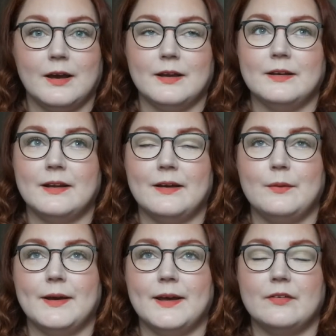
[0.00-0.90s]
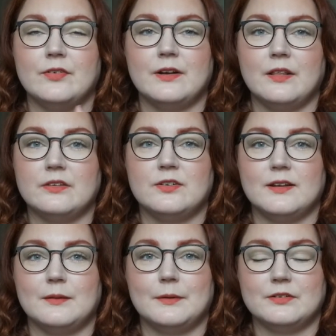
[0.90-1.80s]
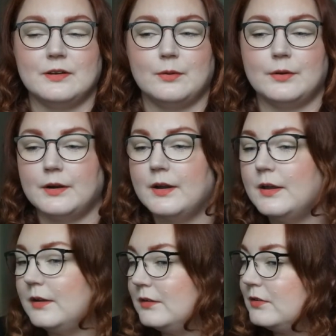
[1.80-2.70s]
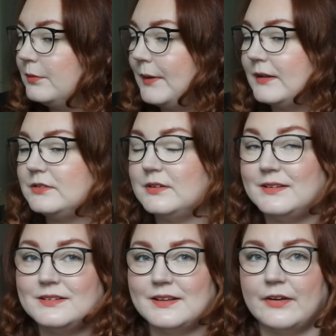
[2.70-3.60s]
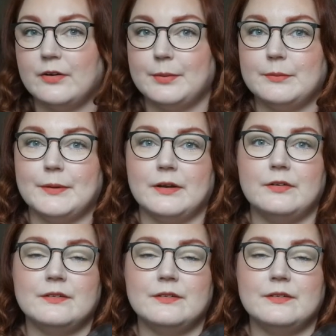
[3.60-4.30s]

I now have another shade in my shower to match this hair a bit better.